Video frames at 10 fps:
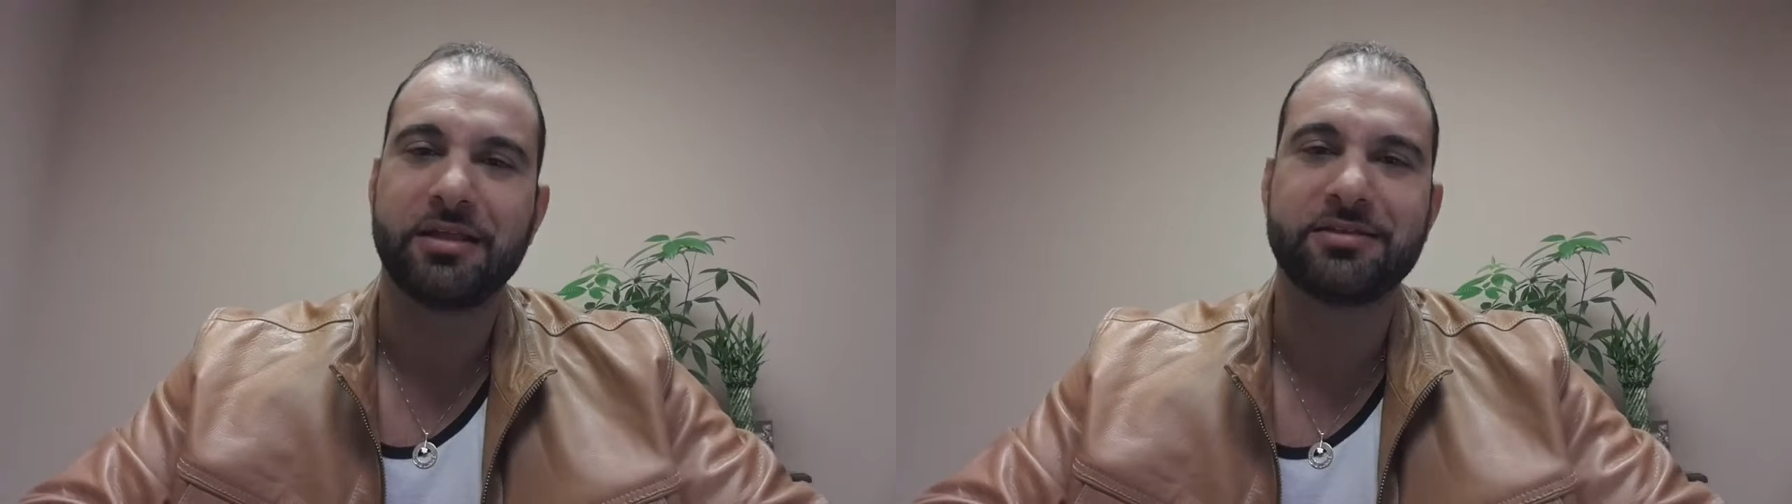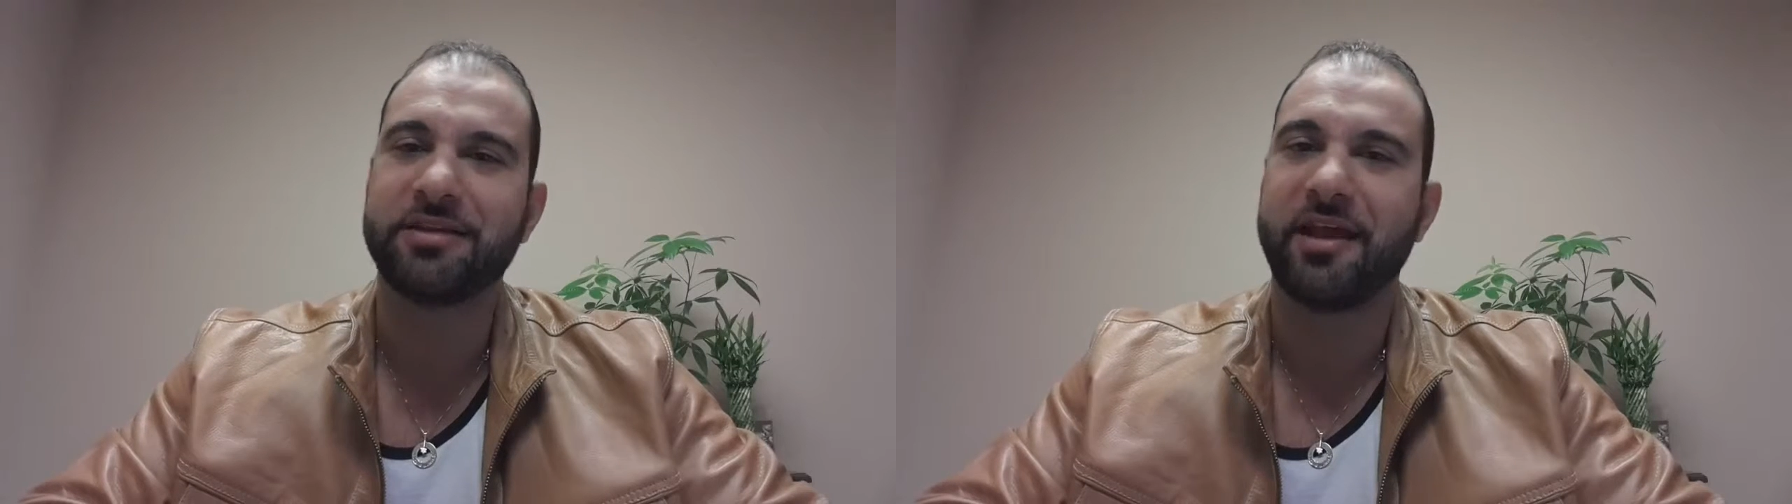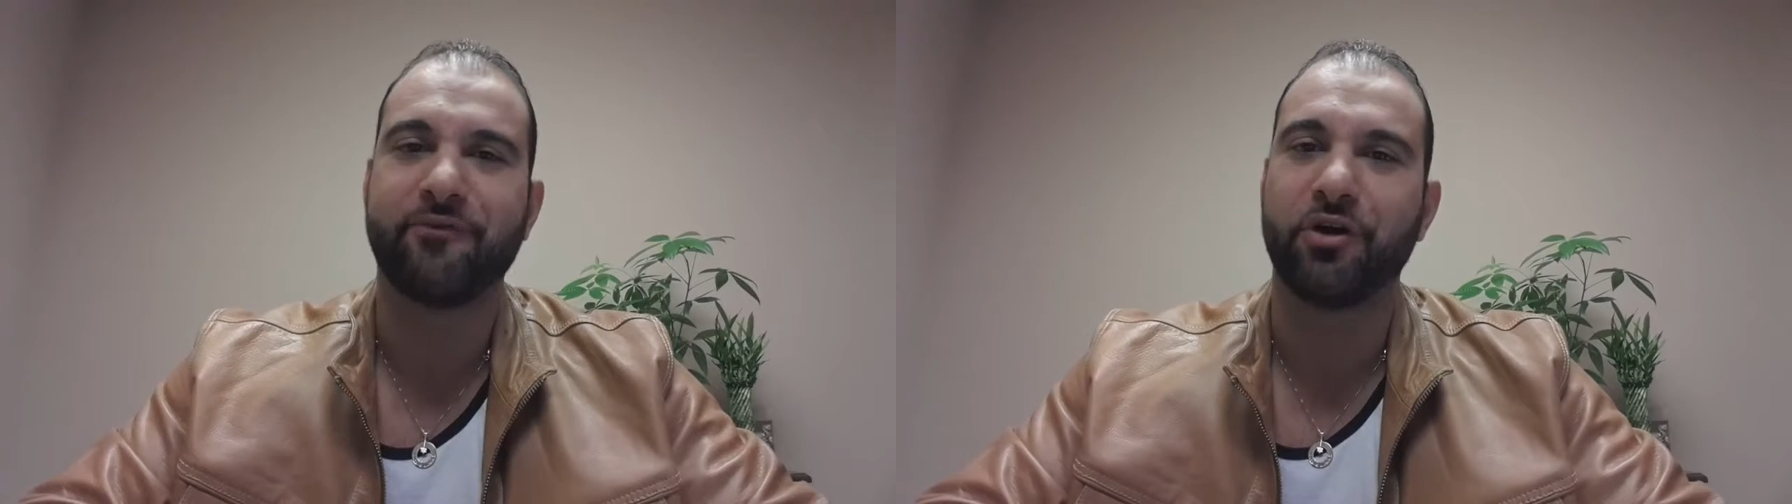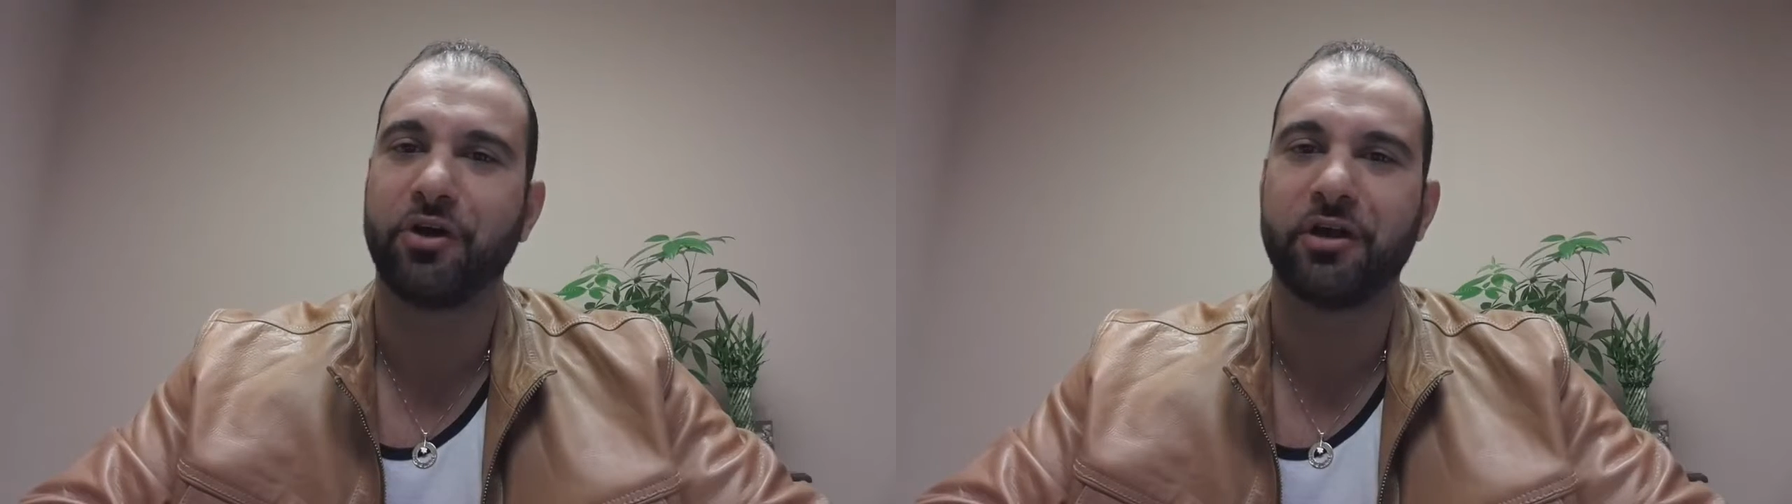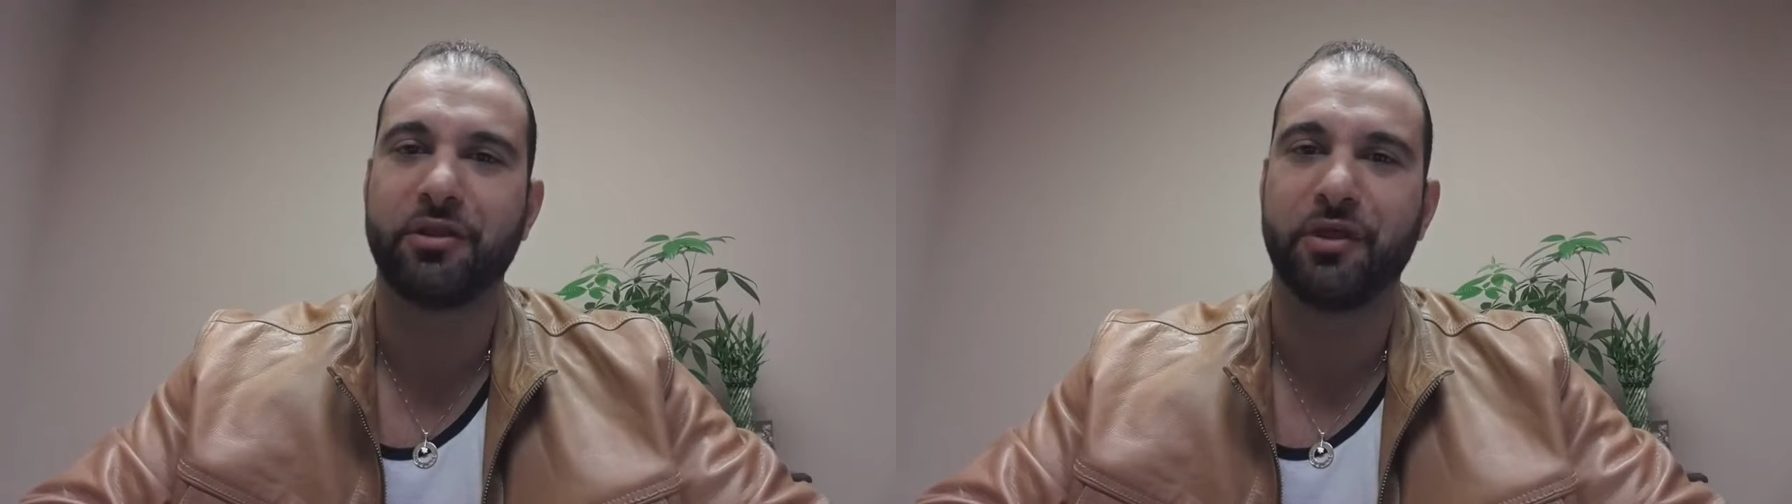It's never
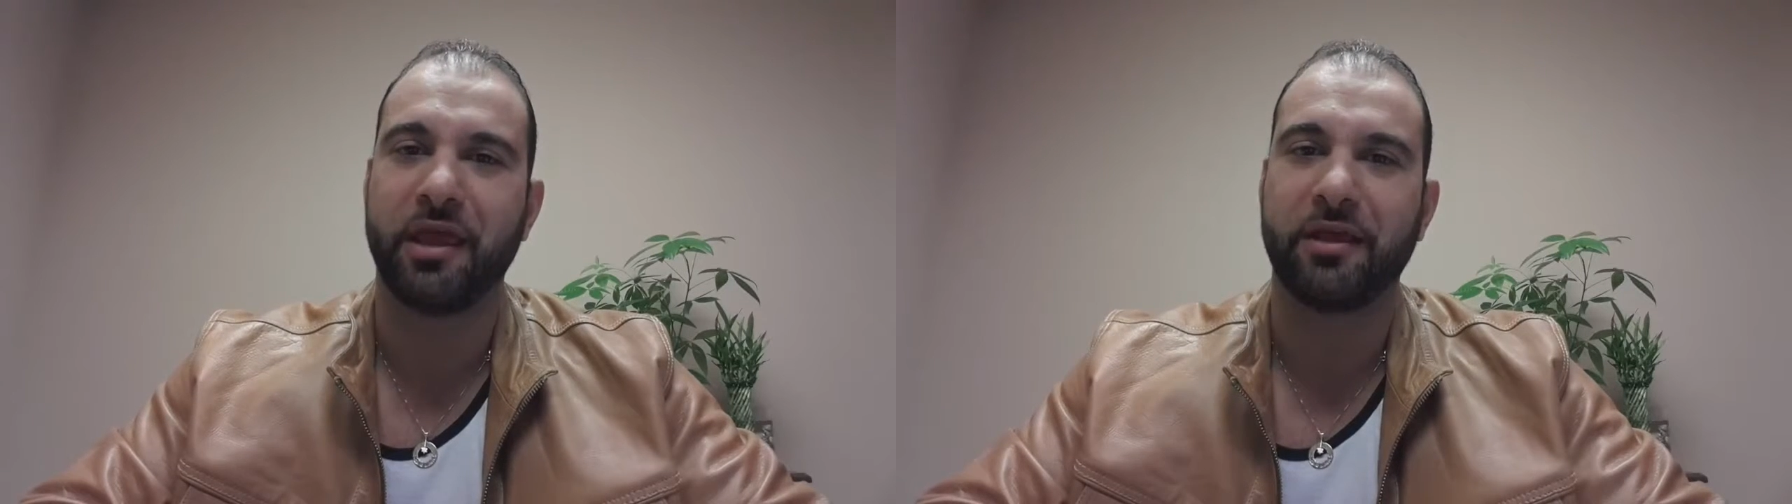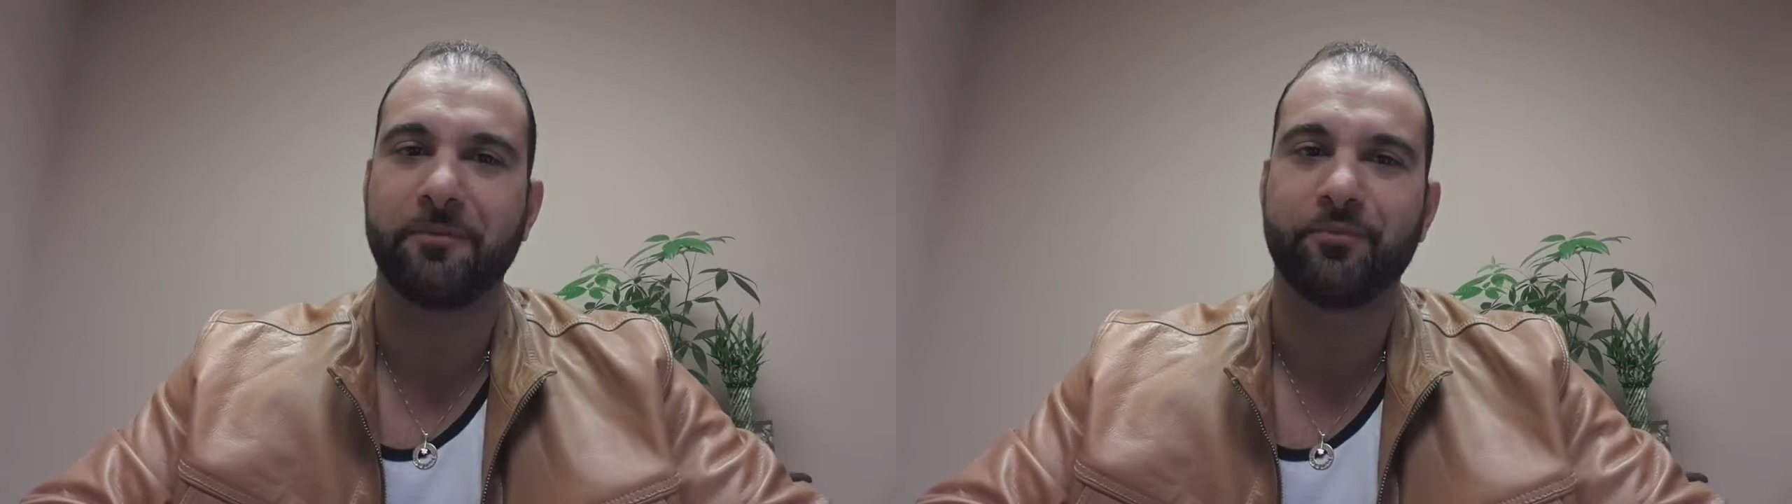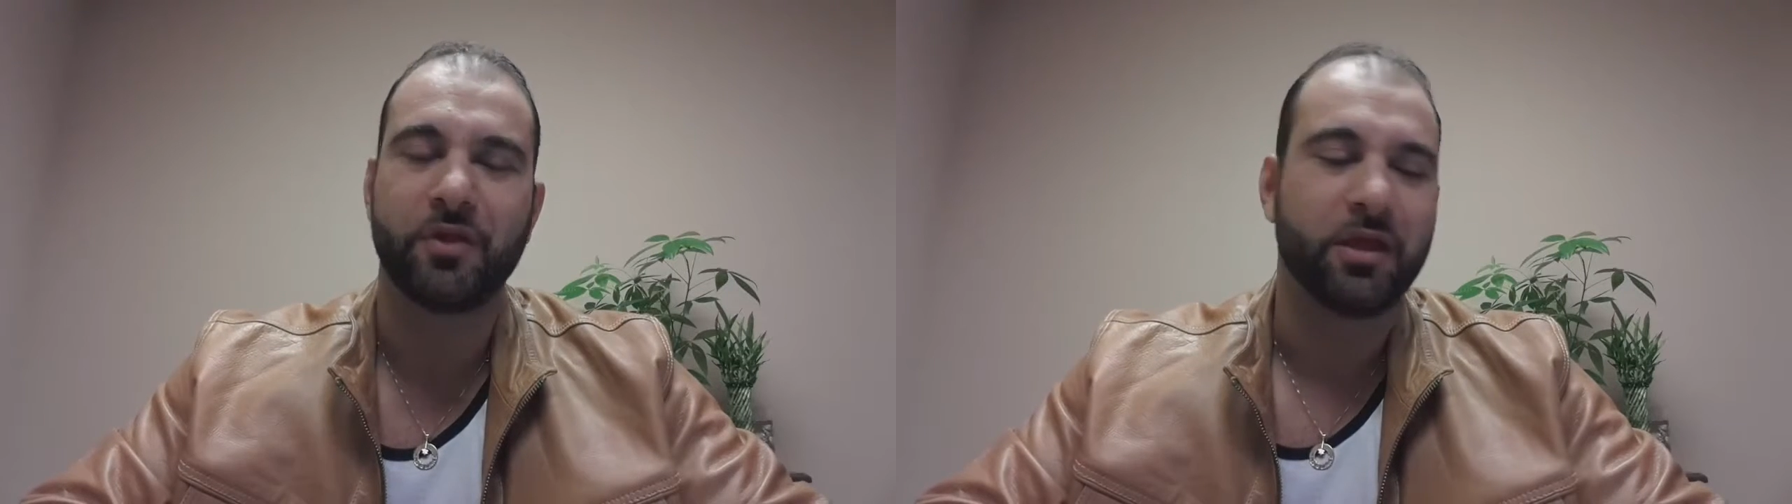a good thing.